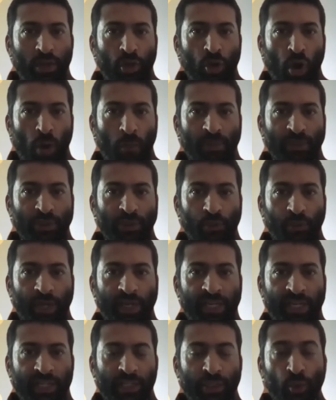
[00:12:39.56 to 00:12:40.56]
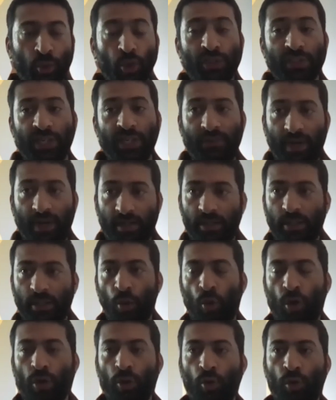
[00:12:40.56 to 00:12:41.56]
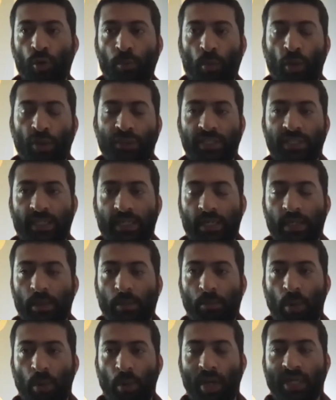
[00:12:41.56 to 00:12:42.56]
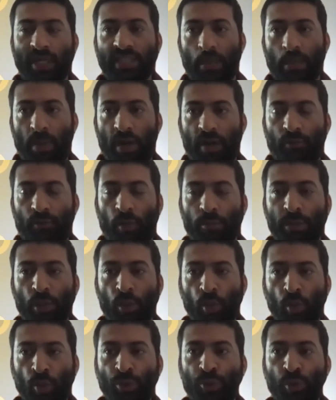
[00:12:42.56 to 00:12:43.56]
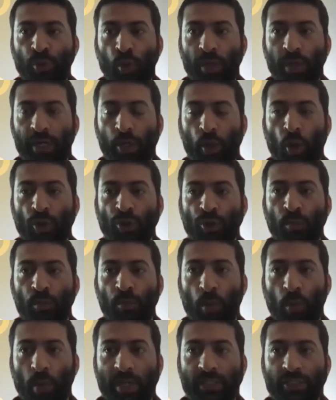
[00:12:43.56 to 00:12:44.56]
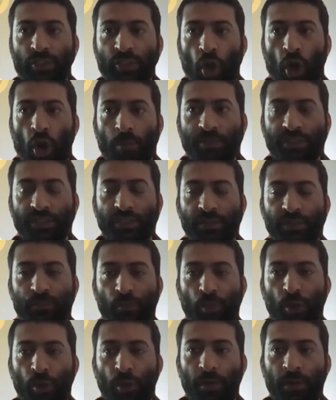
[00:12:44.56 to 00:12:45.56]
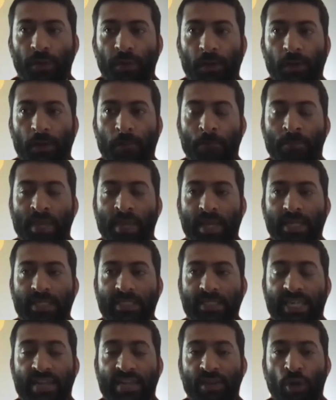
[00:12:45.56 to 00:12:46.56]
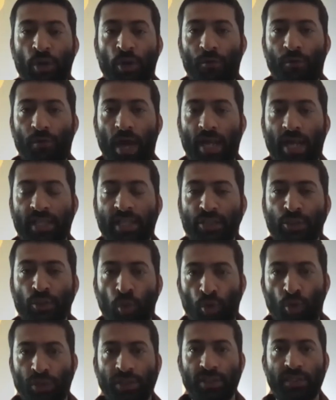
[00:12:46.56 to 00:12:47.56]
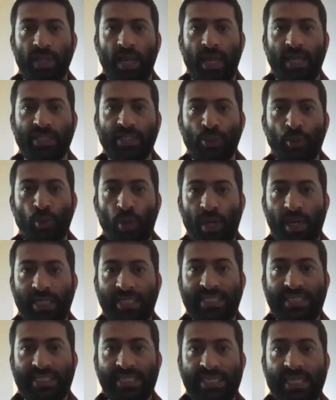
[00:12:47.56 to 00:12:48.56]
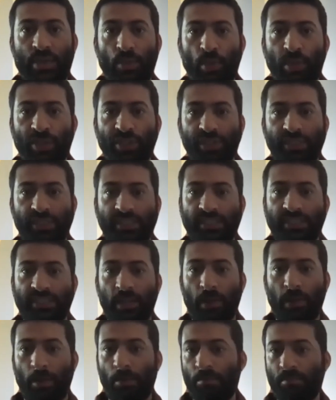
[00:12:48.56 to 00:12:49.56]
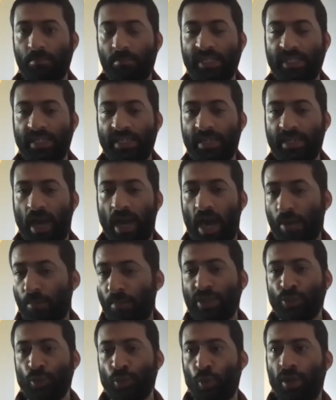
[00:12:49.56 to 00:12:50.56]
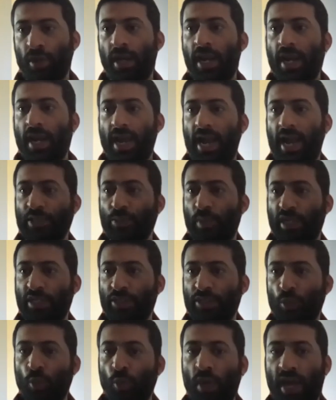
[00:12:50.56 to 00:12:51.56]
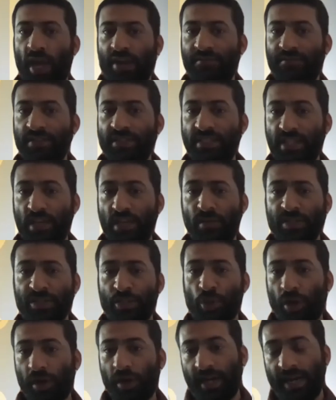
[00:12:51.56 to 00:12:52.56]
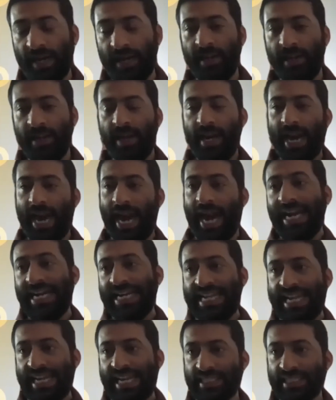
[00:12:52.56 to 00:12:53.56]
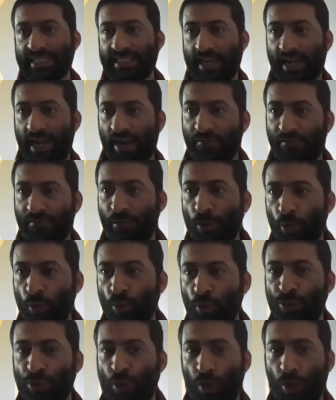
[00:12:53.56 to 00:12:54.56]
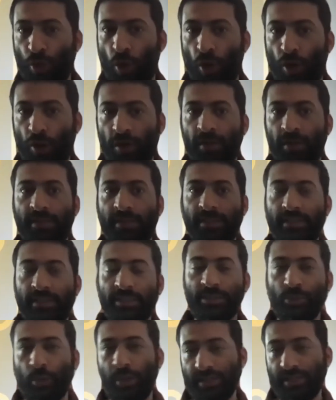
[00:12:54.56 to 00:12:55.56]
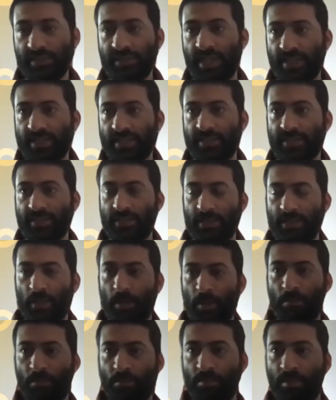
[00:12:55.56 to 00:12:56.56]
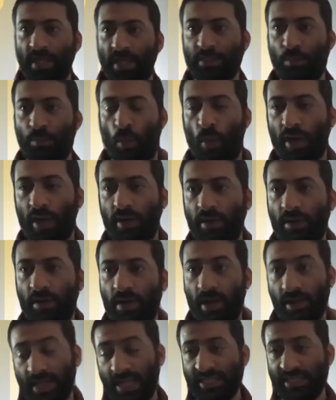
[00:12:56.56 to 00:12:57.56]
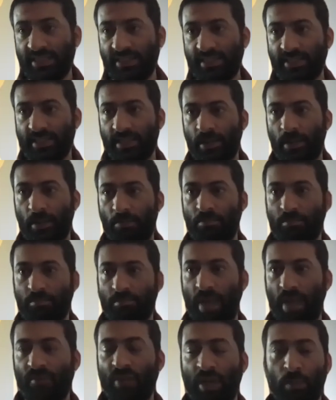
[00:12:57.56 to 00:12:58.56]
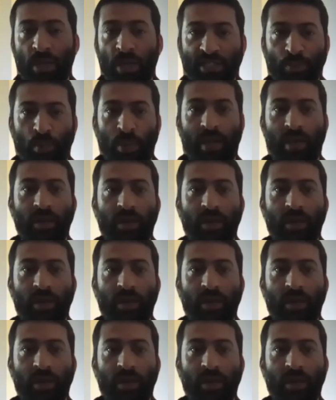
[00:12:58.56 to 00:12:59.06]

copies of any other zones? In fact, the Localroot project provides, apart from the root zone, it also provides option for slaving of other zones, as you can see, which is the ARPA zone, as well as root-servers.net and dnssec-tools.org. So yes, that's provided. That's available as well.